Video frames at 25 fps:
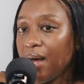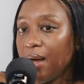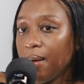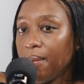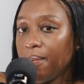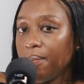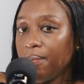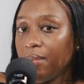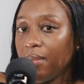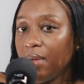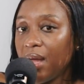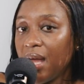
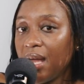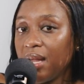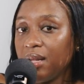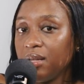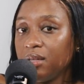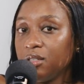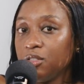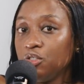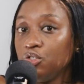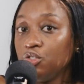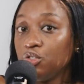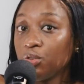
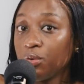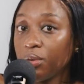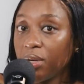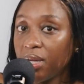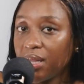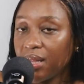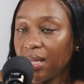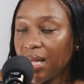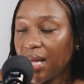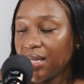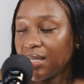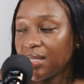And
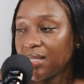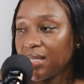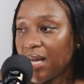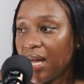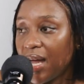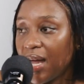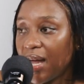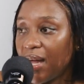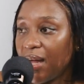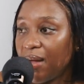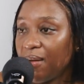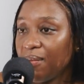during that
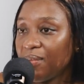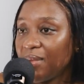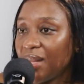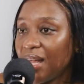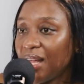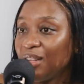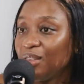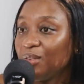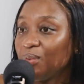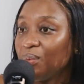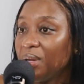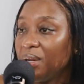time,
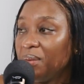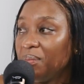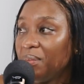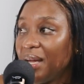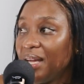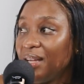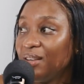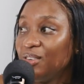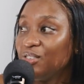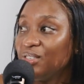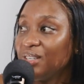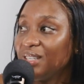that's when
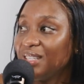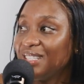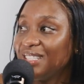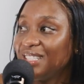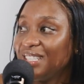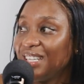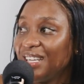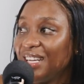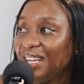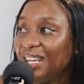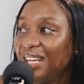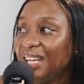my
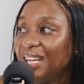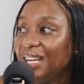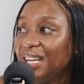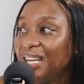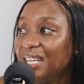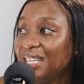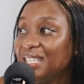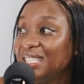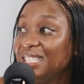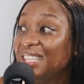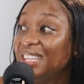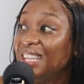interest
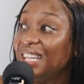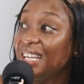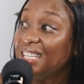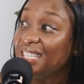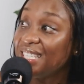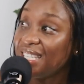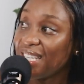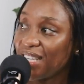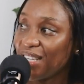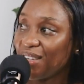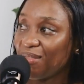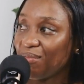in
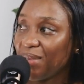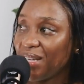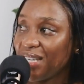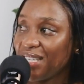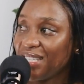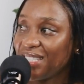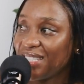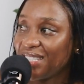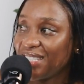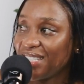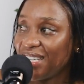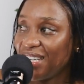aesthetic
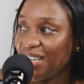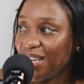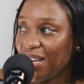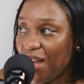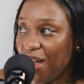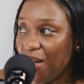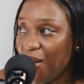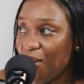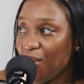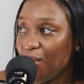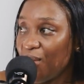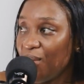
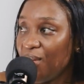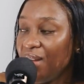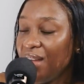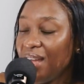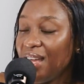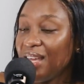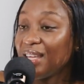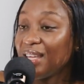medicine now